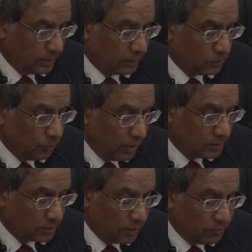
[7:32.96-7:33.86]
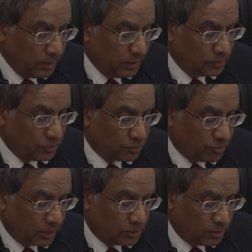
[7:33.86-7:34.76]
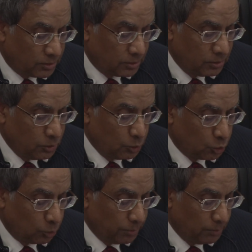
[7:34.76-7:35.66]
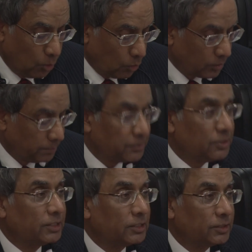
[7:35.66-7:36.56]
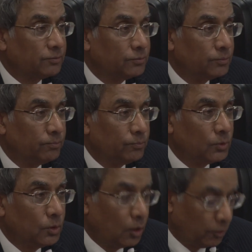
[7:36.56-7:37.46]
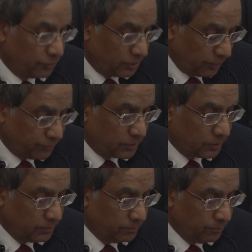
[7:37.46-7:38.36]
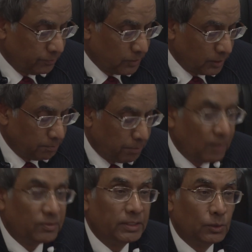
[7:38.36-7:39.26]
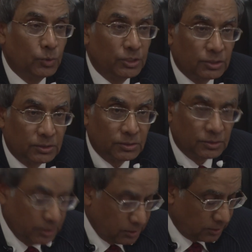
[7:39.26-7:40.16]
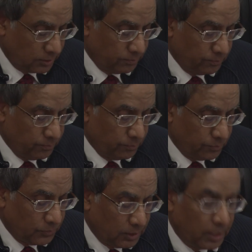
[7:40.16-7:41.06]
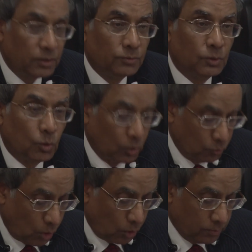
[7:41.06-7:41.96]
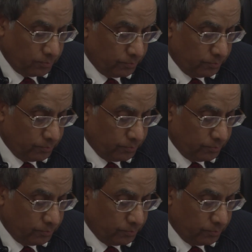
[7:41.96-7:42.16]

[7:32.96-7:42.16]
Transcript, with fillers: that the world's governance structures should be more representative of shifts in power equations since the end of the Cold War.